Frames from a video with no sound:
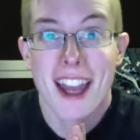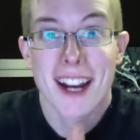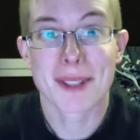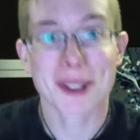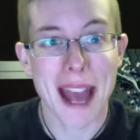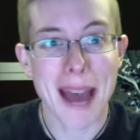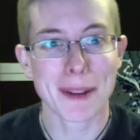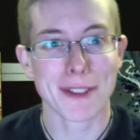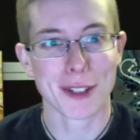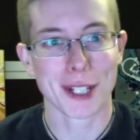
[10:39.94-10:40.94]
I'm so
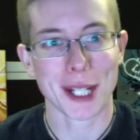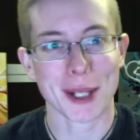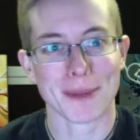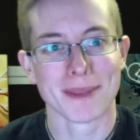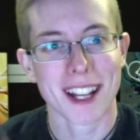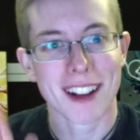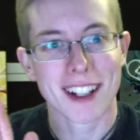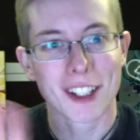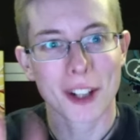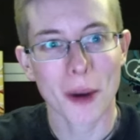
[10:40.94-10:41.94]
happy for you.
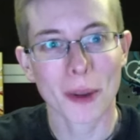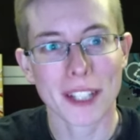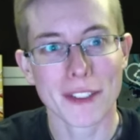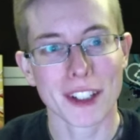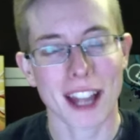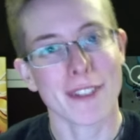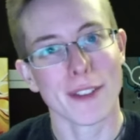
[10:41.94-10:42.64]
Go live your life